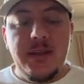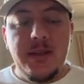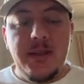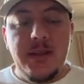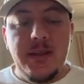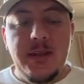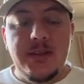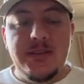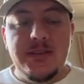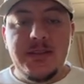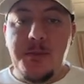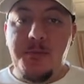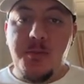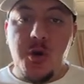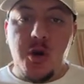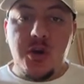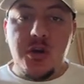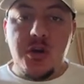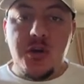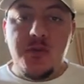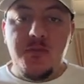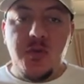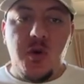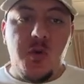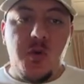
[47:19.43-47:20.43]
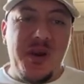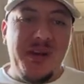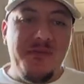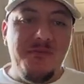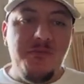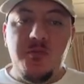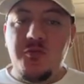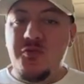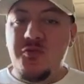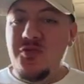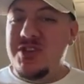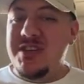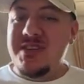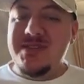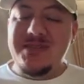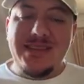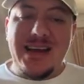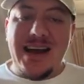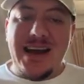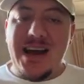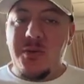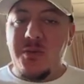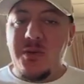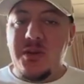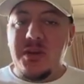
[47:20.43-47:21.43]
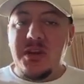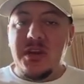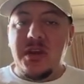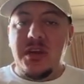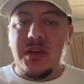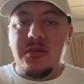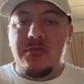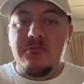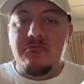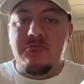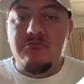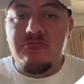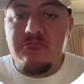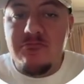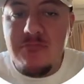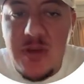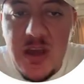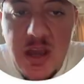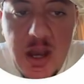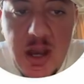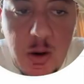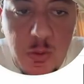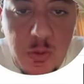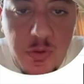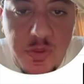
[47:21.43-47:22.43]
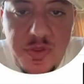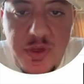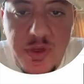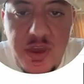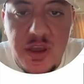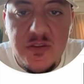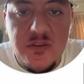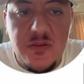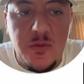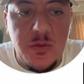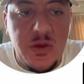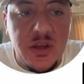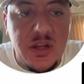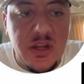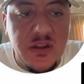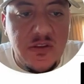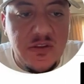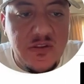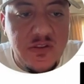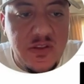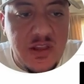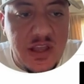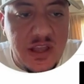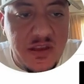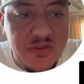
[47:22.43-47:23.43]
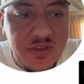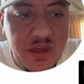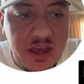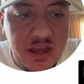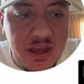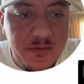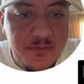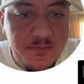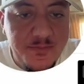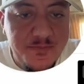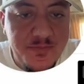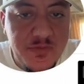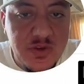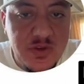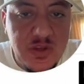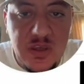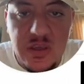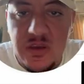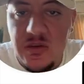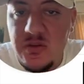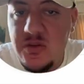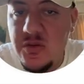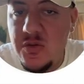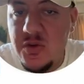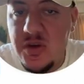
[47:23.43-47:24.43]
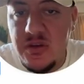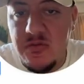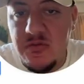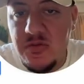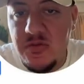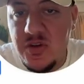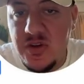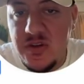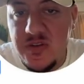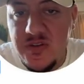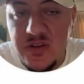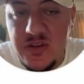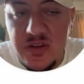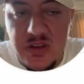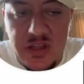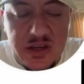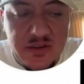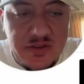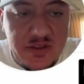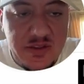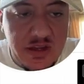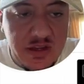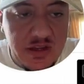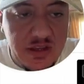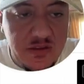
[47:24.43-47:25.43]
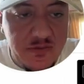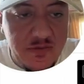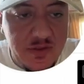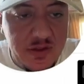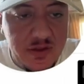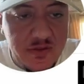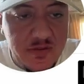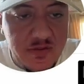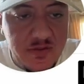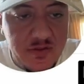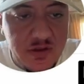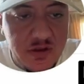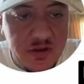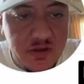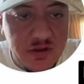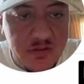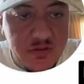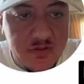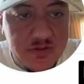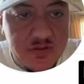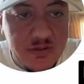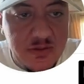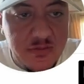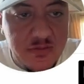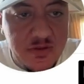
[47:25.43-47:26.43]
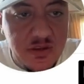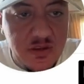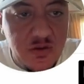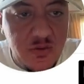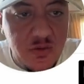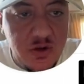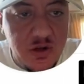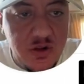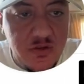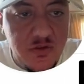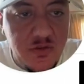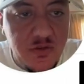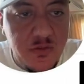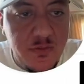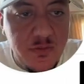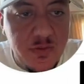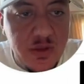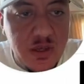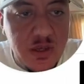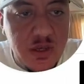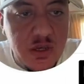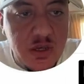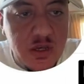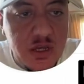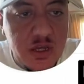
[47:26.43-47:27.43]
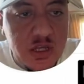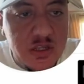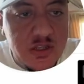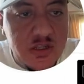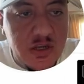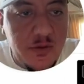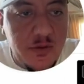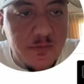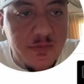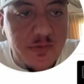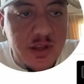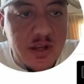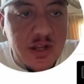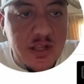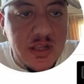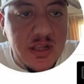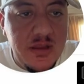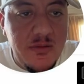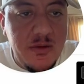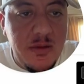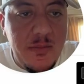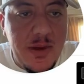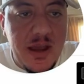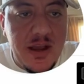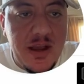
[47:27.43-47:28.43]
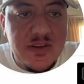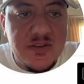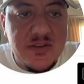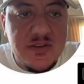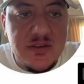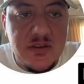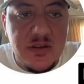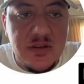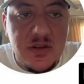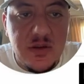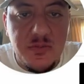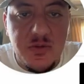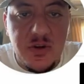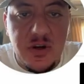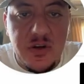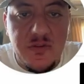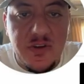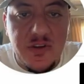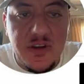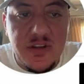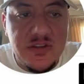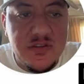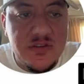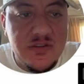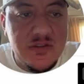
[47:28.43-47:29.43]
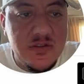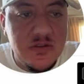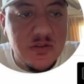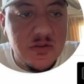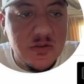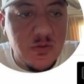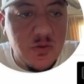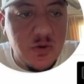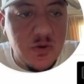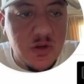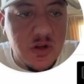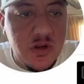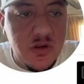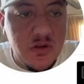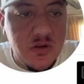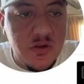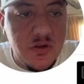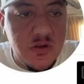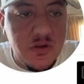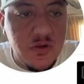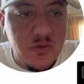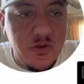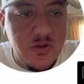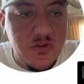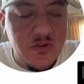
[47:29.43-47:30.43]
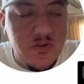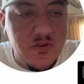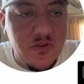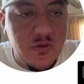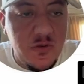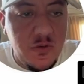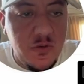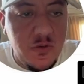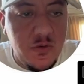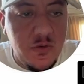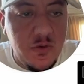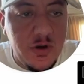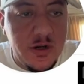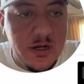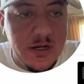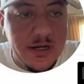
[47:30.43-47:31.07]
let's say book. All right, which is not really our thing, so we're gonna select that. You can select that if that's something you want to do. So limit max number of events. We're not going to